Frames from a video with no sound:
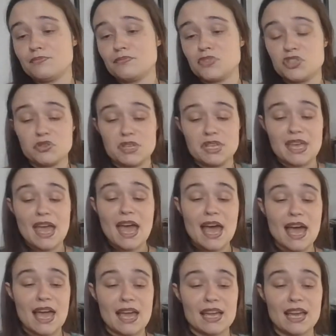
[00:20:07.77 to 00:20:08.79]
So yeah,
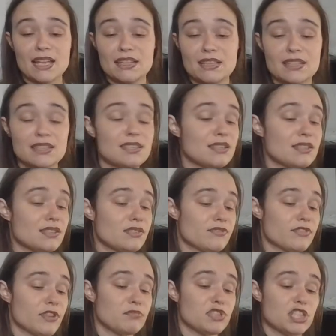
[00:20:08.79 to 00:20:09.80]
this is
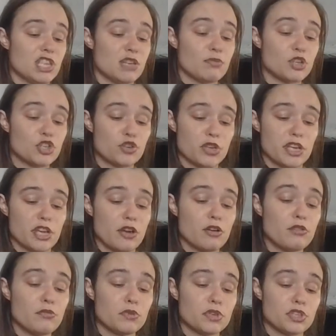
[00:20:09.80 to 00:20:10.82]
from Saber
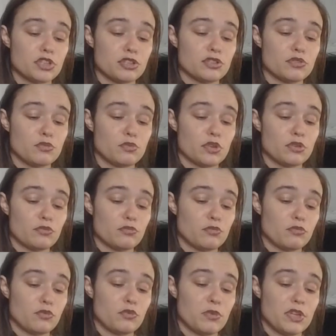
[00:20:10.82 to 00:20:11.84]
Trio, which is one of
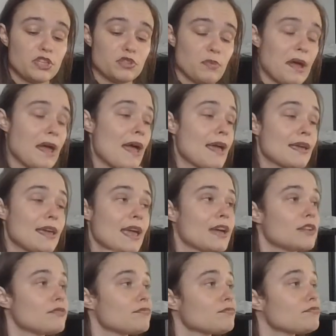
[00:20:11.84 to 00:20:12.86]
the ones why I
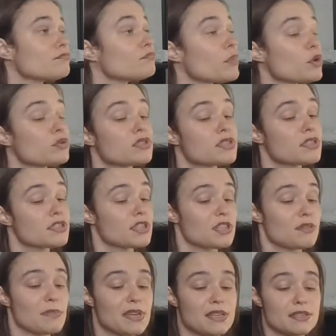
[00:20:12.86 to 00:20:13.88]
can't post this on
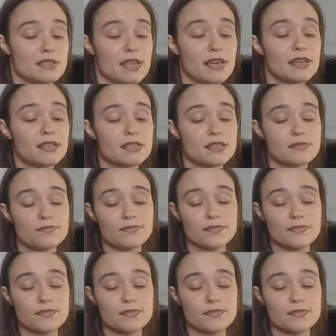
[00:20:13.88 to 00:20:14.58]
the main site.